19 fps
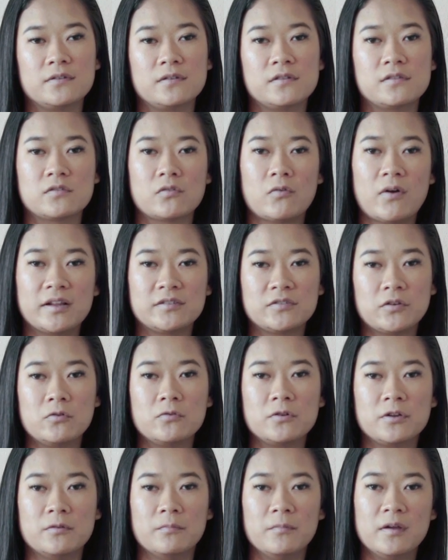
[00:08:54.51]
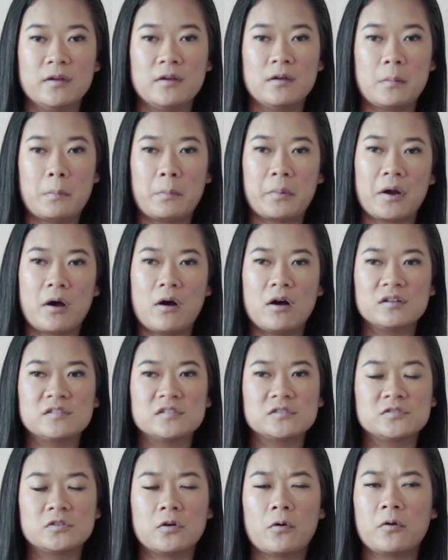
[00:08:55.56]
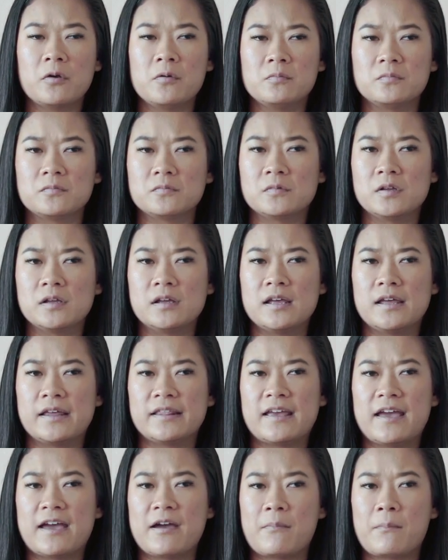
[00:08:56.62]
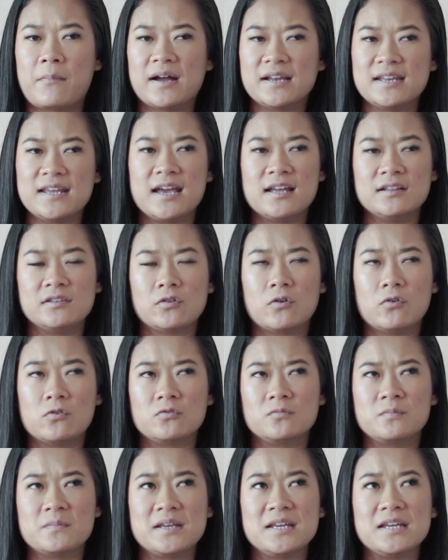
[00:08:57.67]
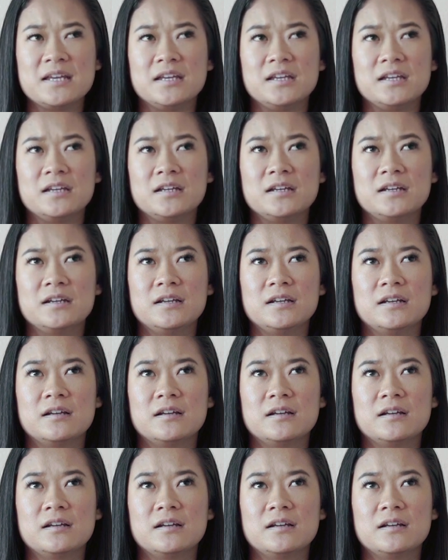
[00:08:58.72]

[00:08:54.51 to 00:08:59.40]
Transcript: So I told him, but I also told him that my dad told me